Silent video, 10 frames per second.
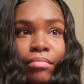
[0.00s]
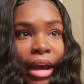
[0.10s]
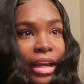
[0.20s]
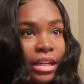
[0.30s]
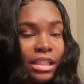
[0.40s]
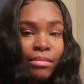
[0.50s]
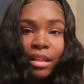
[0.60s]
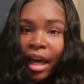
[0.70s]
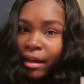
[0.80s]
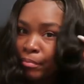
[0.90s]
my hair to be
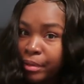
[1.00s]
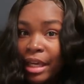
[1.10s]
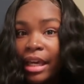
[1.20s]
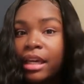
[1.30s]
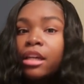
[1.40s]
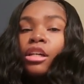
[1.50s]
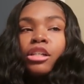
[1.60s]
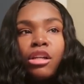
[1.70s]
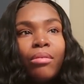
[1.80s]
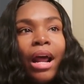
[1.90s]
like big.
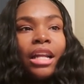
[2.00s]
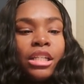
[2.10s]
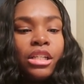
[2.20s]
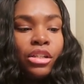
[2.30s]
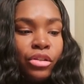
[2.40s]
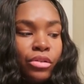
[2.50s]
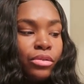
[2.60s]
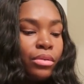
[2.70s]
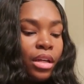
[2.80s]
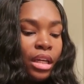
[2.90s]
So what I just
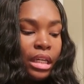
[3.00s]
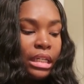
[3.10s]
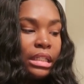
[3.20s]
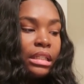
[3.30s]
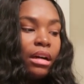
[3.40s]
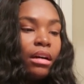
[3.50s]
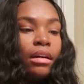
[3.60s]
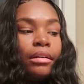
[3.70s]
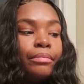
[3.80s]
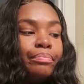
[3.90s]
do is
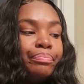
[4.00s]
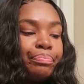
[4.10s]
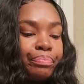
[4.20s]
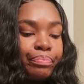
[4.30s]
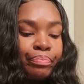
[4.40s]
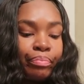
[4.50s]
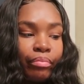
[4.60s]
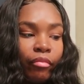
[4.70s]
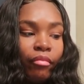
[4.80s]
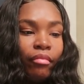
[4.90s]
I
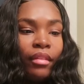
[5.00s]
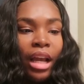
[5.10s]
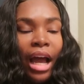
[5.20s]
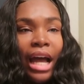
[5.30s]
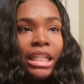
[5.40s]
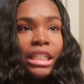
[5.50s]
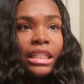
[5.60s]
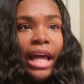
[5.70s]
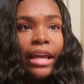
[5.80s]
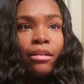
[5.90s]

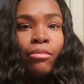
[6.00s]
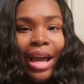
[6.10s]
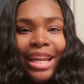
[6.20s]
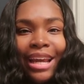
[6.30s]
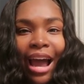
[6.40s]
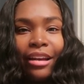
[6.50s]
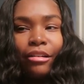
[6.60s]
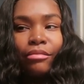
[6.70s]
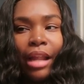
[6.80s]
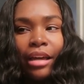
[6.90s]
just like wet it. I
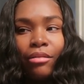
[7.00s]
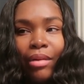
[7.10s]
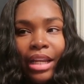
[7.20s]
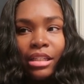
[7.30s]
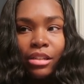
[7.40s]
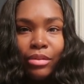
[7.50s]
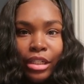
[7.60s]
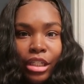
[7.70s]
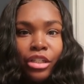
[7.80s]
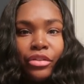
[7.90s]
don't like wet it to where
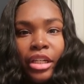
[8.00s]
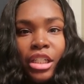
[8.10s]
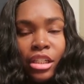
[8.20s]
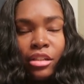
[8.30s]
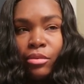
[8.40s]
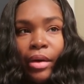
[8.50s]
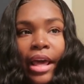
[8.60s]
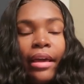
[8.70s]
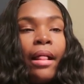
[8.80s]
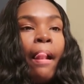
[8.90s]
it's drenched
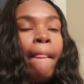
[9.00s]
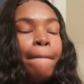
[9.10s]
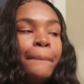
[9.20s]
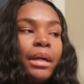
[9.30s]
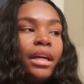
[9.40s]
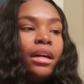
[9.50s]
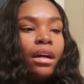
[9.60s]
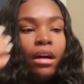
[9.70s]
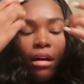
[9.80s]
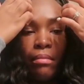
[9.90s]
wet, but
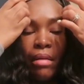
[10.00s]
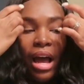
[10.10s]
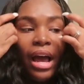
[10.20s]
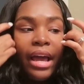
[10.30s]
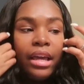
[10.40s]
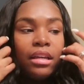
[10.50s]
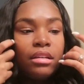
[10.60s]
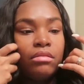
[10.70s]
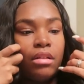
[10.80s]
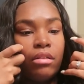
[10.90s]
I,
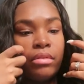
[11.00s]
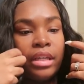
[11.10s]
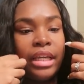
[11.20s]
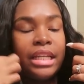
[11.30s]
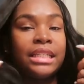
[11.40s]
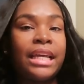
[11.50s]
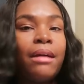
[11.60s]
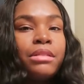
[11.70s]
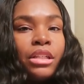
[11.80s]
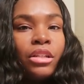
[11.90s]
you know, get it
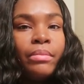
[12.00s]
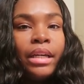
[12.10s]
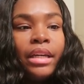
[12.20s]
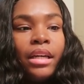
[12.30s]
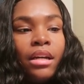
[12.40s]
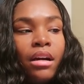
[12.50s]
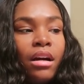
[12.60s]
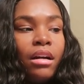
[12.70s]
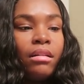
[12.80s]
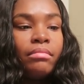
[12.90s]
damped a little bit,
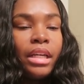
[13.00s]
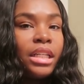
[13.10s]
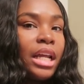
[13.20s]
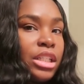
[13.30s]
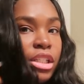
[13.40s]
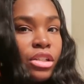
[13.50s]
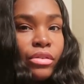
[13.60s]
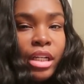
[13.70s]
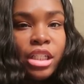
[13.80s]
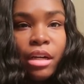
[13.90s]
and I just
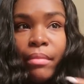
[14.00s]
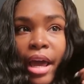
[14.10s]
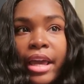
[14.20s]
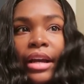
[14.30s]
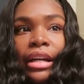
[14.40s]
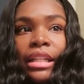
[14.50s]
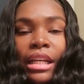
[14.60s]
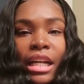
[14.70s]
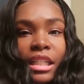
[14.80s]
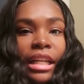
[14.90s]
scrunch up my hair, and
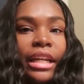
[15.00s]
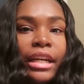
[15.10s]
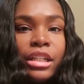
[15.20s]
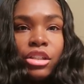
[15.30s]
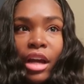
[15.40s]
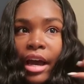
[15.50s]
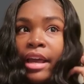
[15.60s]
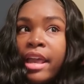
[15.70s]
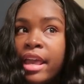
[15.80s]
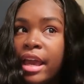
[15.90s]
then I just let it air
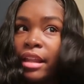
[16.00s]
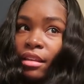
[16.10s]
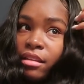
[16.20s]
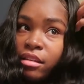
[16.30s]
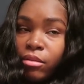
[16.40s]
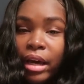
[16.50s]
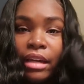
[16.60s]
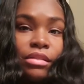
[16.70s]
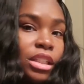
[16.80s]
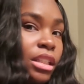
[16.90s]
dry, and the
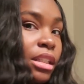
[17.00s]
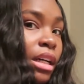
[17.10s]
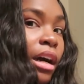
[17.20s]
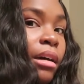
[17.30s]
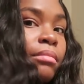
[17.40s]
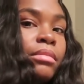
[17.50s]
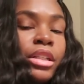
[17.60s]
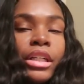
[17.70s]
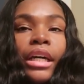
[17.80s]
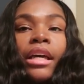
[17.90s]
waves just come
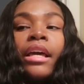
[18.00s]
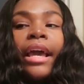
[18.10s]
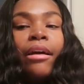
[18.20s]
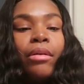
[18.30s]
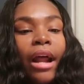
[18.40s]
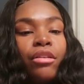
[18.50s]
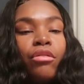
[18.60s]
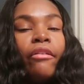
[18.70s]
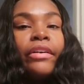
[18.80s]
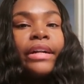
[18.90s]
good. And what I
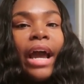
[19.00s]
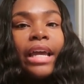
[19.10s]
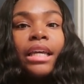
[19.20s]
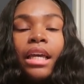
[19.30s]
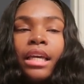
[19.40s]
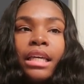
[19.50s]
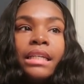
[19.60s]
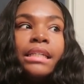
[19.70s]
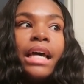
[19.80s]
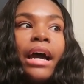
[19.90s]
do overnight
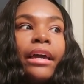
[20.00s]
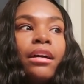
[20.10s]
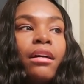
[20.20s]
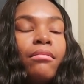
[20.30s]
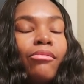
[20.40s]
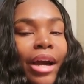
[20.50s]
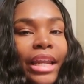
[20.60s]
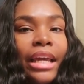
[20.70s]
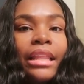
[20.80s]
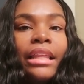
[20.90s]
is I wet
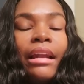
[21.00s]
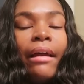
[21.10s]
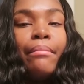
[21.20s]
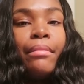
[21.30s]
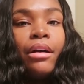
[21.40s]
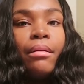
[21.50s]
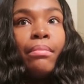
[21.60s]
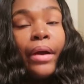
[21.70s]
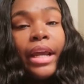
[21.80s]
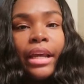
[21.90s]
it, and then I
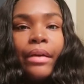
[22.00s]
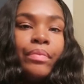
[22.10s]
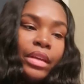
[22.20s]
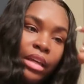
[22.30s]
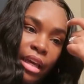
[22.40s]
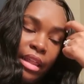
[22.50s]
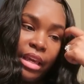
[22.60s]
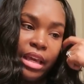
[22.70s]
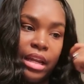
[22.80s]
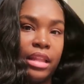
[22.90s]
braid it, and
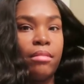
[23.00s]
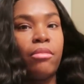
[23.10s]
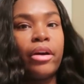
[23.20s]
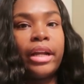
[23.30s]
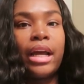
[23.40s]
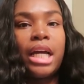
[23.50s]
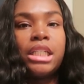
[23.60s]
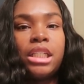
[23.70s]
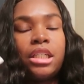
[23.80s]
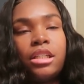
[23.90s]
then in the morning I
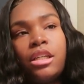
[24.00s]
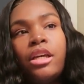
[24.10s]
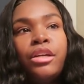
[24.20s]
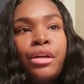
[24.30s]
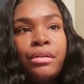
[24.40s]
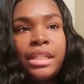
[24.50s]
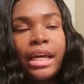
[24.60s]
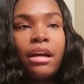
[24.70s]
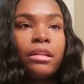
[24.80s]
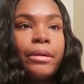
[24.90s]
just, you know,
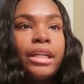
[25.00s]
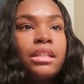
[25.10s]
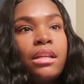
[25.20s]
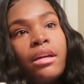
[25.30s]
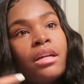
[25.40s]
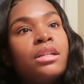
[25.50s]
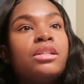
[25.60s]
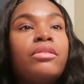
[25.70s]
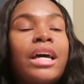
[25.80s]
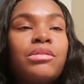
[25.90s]
take out the braids.
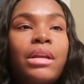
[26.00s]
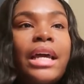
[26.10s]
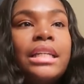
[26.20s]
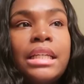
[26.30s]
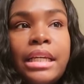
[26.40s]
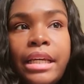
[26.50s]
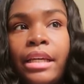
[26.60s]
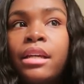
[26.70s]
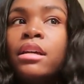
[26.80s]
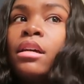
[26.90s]
So that's what I
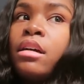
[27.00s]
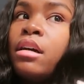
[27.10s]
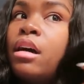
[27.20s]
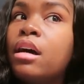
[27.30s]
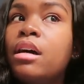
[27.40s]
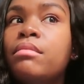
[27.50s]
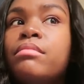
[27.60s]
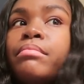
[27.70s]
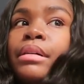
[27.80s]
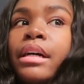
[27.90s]
did.
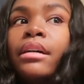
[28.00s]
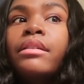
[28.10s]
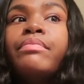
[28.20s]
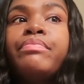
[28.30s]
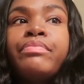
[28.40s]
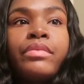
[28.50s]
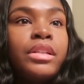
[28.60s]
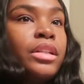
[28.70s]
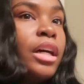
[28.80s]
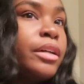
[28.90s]
But
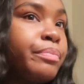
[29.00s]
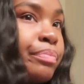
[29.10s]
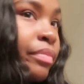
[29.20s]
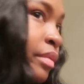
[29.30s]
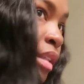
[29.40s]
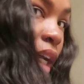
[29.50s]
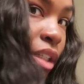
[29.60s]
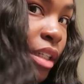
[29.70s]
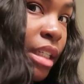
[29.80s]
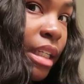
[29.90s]
you know, as
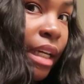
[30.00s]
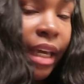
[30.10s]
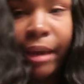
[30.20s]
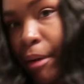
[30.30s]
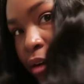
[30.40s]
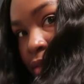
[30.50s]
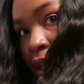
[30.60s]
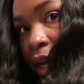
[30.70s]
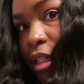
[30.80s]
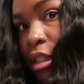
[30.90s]
you can see, it came out
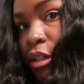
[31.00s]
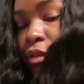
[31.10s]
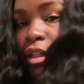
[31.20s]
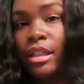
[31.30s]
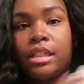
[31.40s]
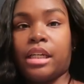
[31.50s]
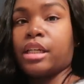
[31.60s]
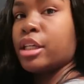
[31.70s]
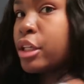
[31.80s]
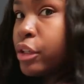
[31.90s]
nice and crinkly
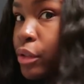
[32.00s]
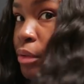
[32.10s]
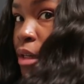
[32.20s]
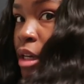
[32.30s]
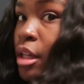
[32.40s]
and cute.